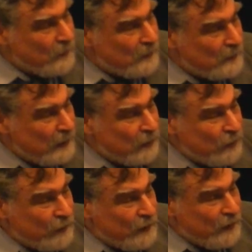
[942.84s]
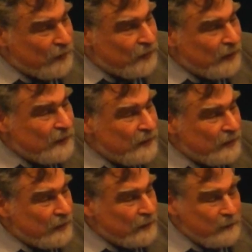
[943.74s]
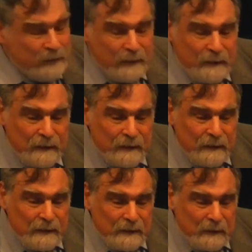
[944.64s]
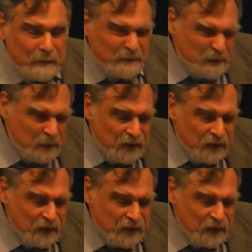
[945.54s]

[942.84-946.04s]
lecture in the sense that, or